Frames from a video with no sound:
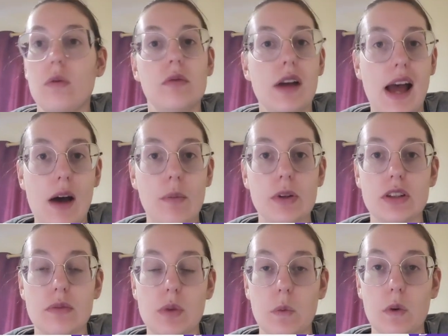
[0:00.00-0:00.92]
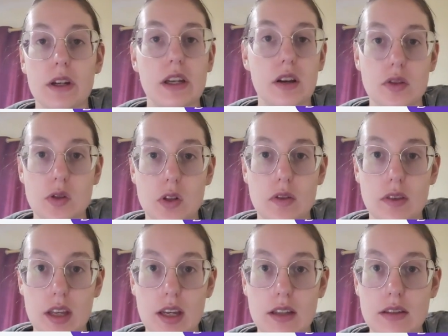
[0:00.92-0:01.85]
how much I've been working on certain
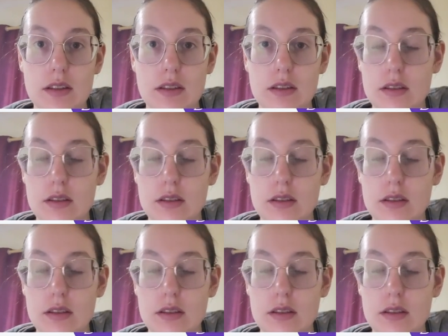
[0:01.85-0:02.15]
things.